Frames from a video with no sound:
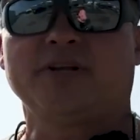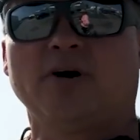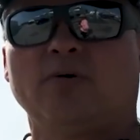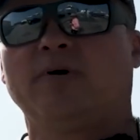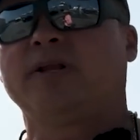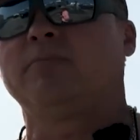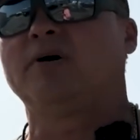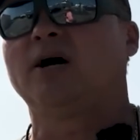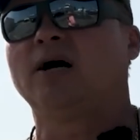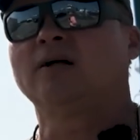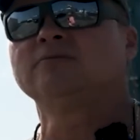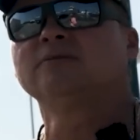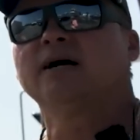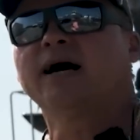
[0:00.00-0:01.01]
don't win them
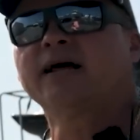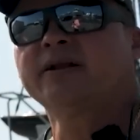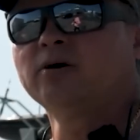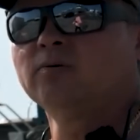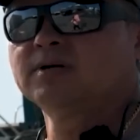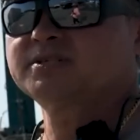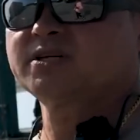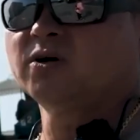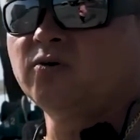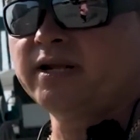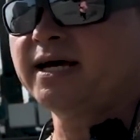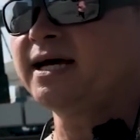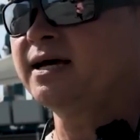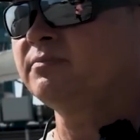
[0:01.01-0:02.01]
all. I don't know what's
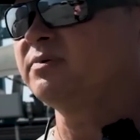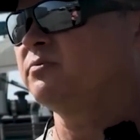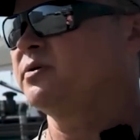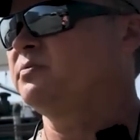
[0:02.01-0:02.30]
going on, but